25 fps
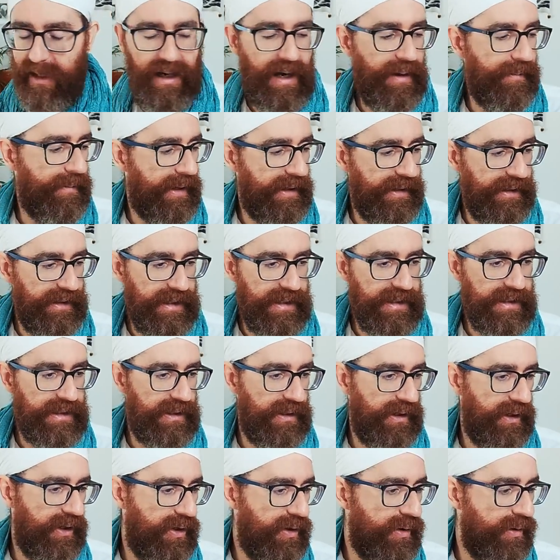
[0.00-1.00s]
about
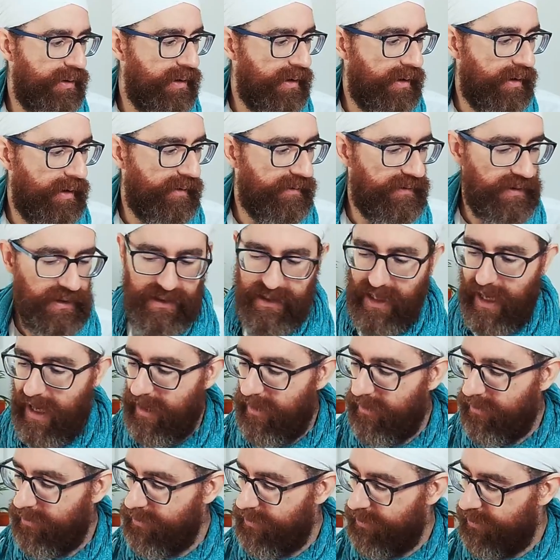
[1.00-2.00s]
this union of
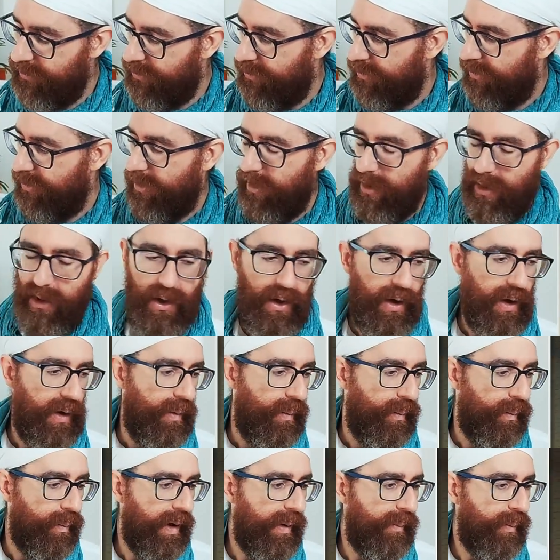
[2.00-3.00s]
sounds
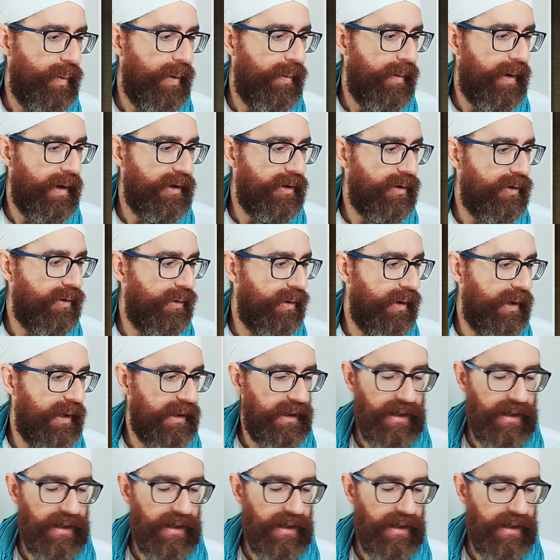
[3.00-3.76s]
when we were doing